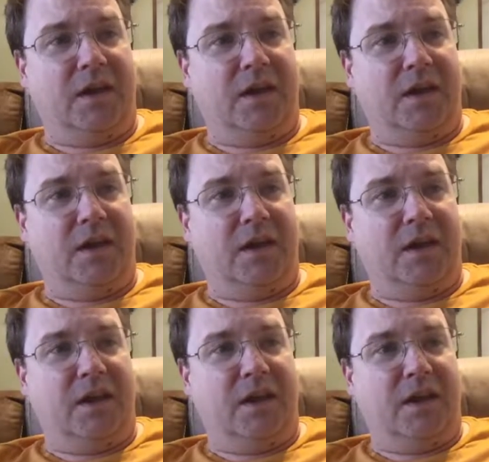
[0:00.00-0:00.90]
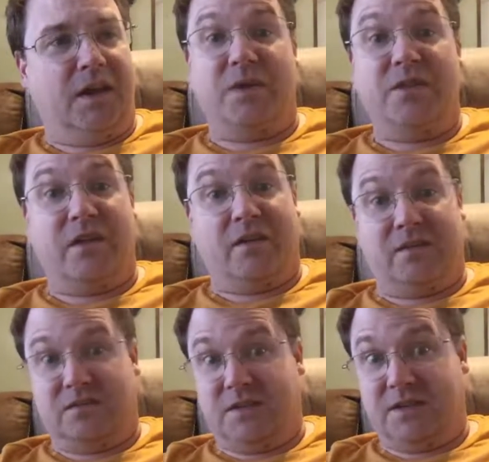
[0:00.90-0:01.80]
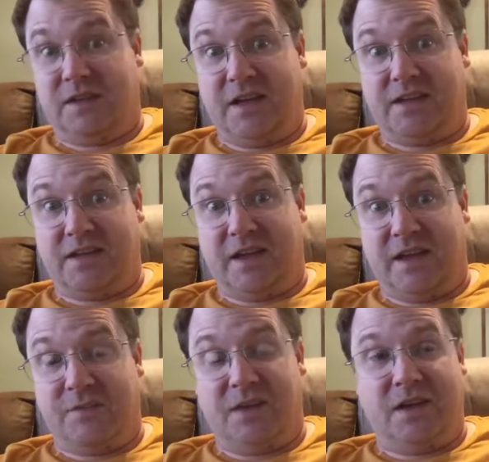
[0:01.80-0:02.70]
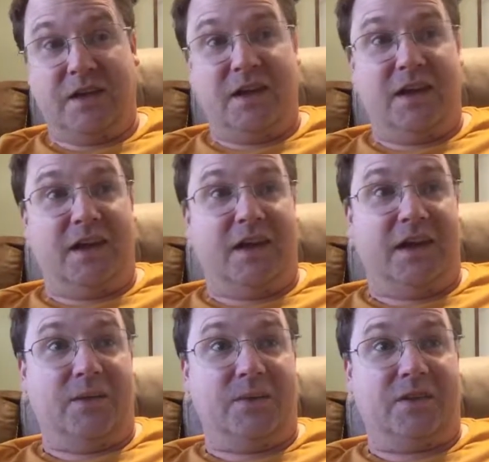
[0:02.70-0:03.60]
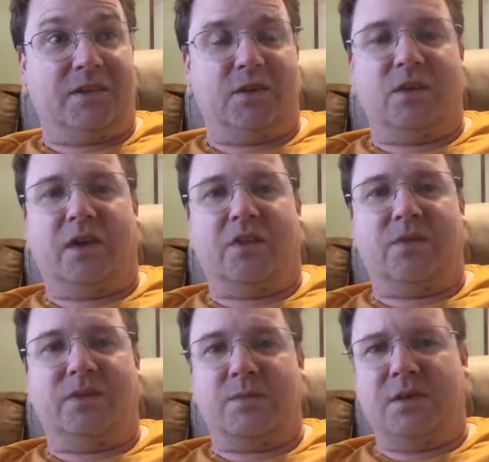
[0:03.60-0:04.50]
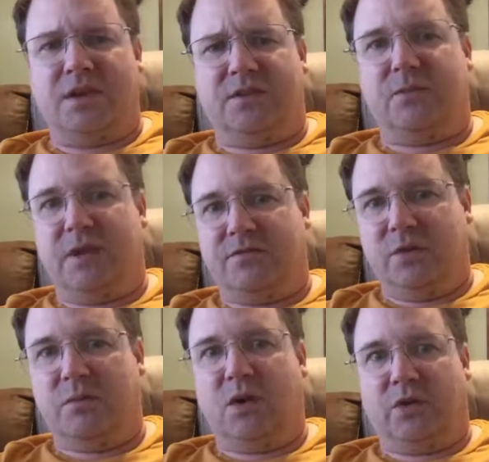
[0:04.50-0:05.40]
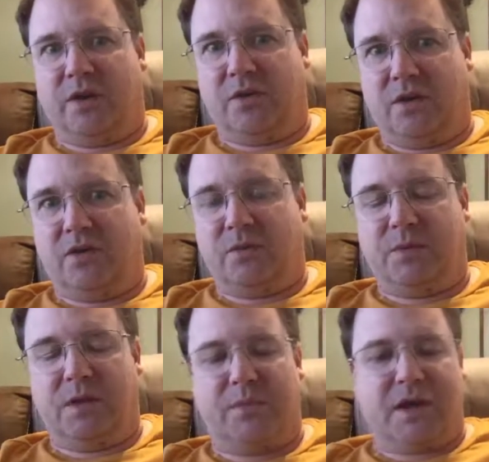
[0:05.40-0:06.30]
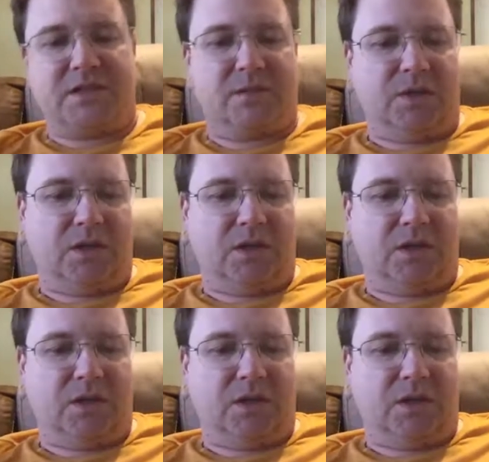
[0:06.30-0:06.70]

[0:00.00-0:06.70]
I wanted to be there at the Lakeland game because I know a lot of those same kids that played football are now also playing basketball.